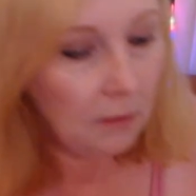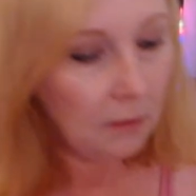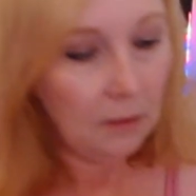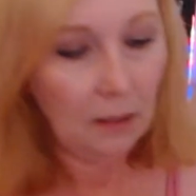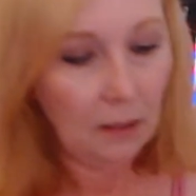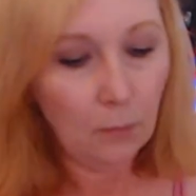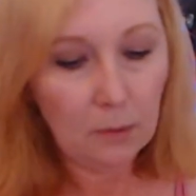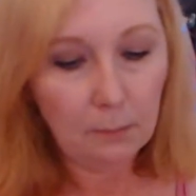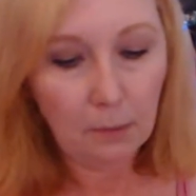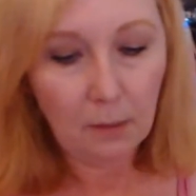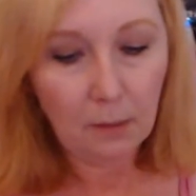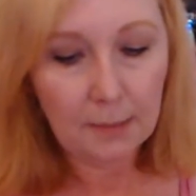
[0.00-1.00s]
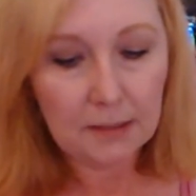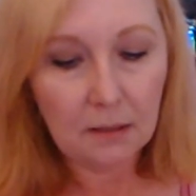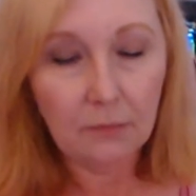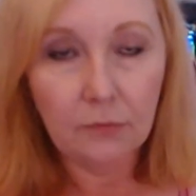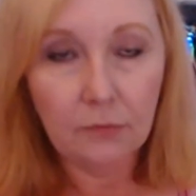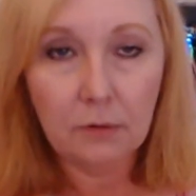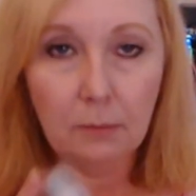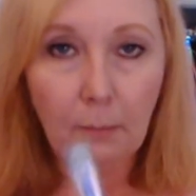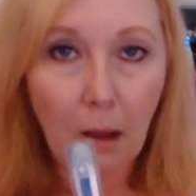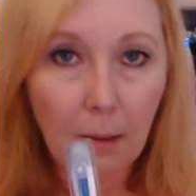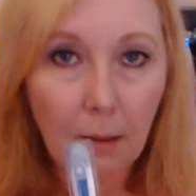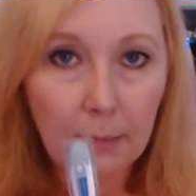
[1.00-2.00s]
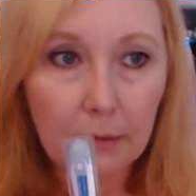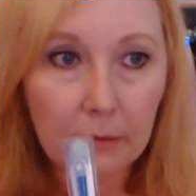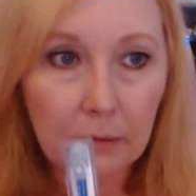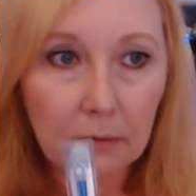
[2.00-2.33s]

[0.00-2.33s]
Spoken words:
I went and bought myself a thermometer,